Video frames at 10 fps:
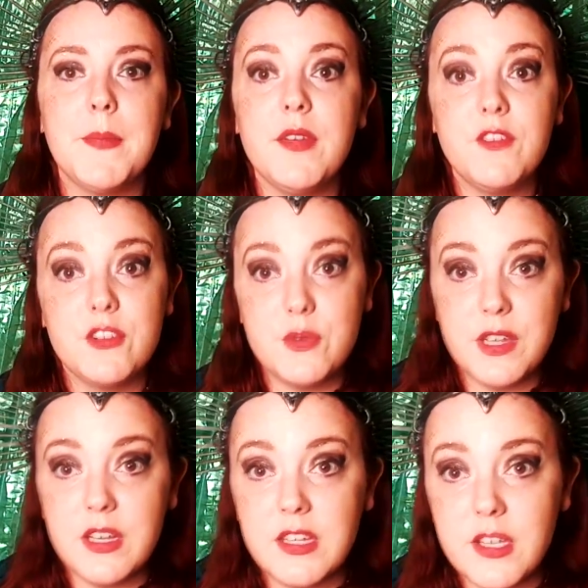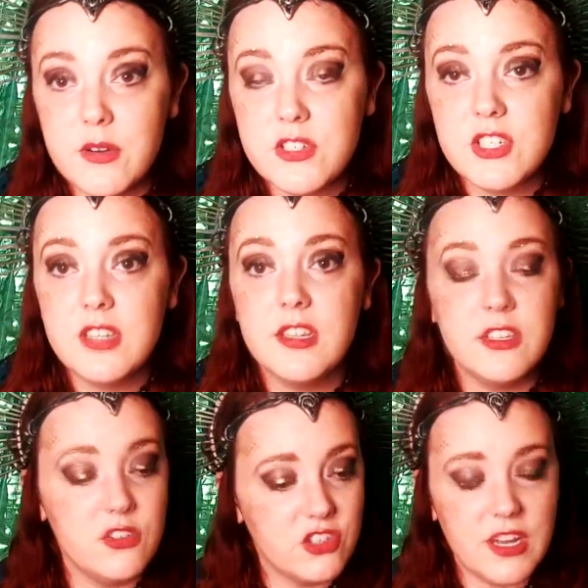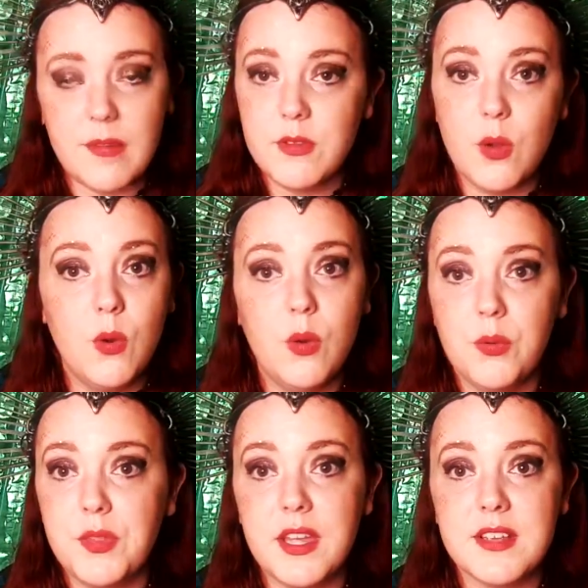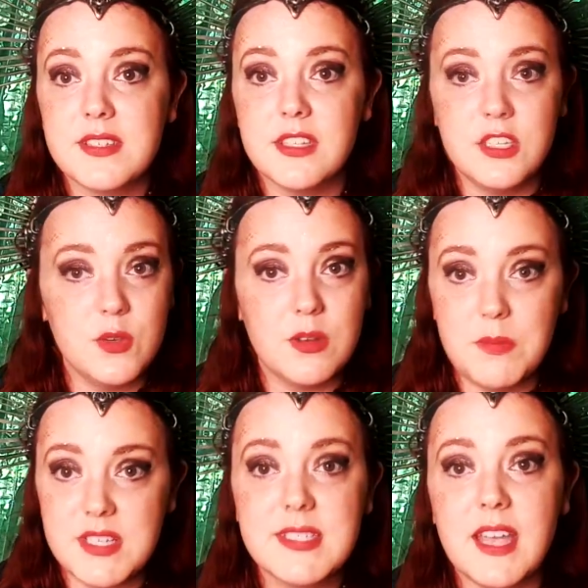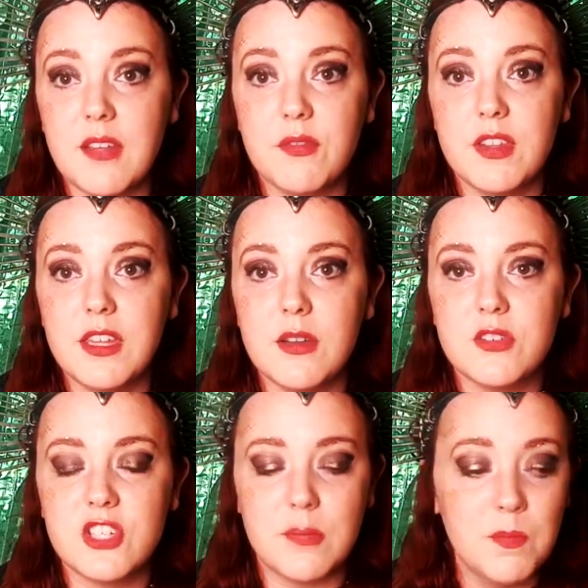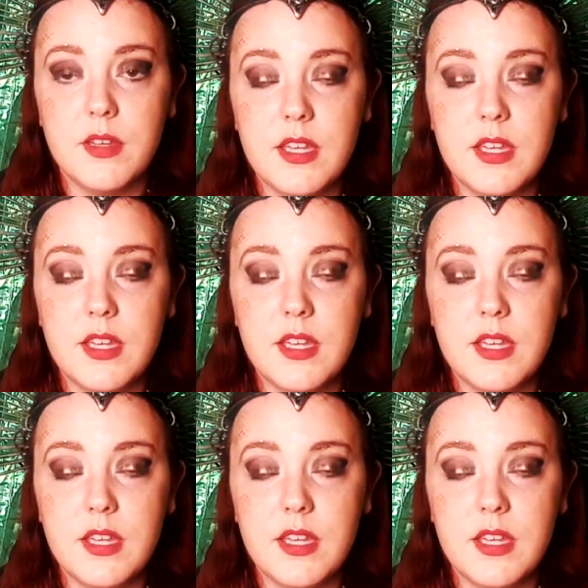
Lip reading: If you're doing it in the ocean, then you should have the whole thing so that you can be safe in the ocean.